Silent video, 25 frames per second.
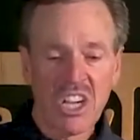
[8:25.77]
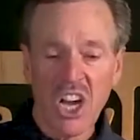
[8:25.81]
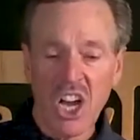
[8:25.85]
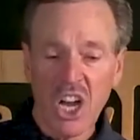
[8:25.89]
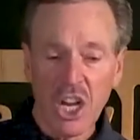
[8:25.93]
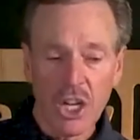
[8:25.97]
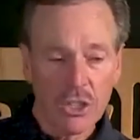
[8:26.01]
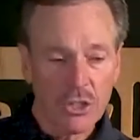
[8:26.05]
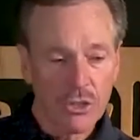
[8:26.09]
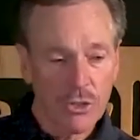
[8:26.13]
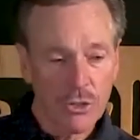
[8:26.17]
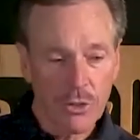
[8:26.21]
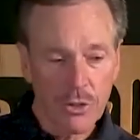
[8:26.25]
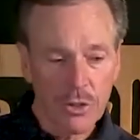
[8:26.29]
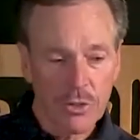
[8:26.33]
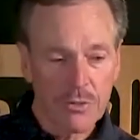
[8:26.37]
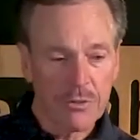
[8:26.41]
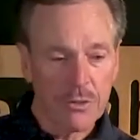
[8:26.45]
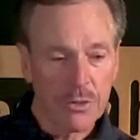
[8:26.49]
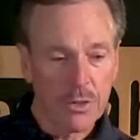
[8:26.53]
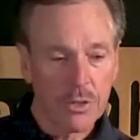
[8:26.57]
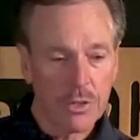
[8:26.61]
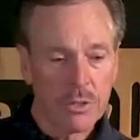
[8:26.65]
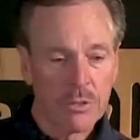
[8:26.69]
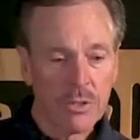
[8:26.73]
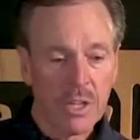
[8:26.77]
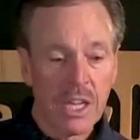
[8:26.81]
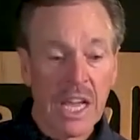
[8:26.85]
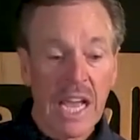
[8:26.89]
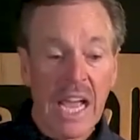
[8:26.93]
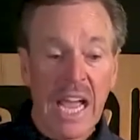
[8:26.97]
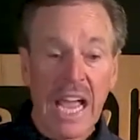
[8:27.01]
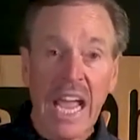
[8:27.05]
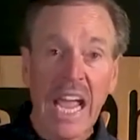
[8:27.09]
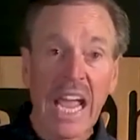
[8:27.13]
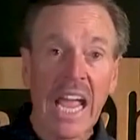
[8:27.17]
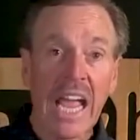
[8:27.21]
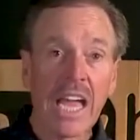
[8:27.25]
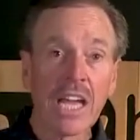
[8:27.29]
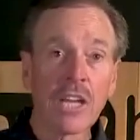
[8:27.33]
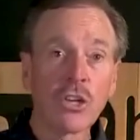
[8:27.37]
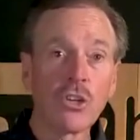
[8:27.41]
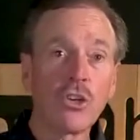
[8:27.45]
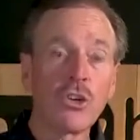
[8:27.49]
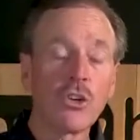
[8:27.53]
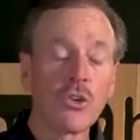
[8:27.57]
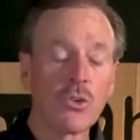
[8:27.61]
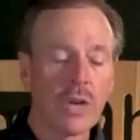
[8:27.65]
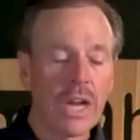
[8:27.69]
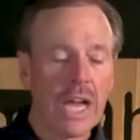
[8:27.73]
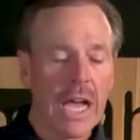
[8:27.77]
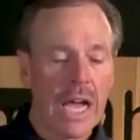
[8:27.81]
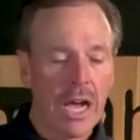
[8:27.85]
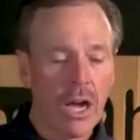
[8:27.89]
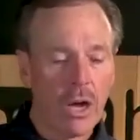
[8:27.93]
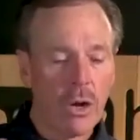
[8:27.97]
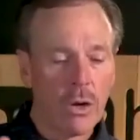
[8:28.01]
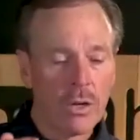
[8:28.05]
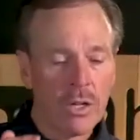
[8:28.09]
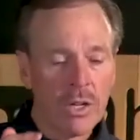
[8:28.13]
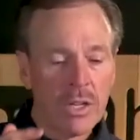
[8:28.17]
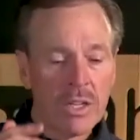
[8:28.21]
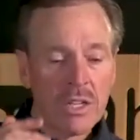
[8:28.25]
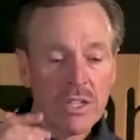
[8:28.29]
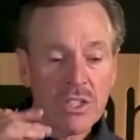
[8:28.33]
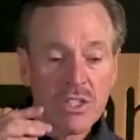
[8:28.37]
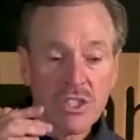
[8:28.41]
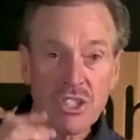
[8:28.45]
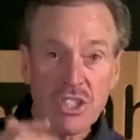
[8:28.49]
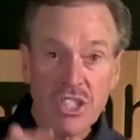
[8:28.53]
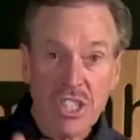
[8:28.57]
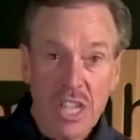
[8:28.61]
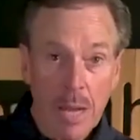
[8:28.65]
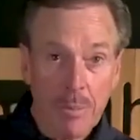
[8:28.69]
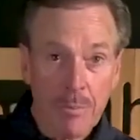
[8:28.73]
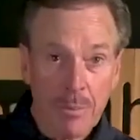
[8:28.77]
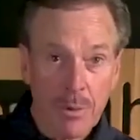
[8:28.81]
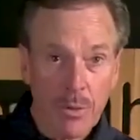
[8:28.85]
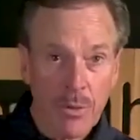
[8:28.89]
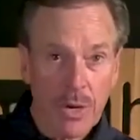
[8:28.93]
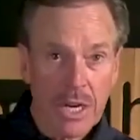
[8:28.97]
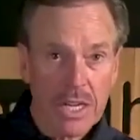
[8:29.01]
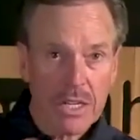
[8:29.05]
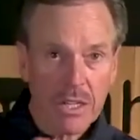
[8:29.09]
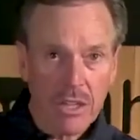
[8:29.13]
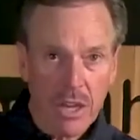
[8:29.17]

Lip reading: untruthful, and you now separate,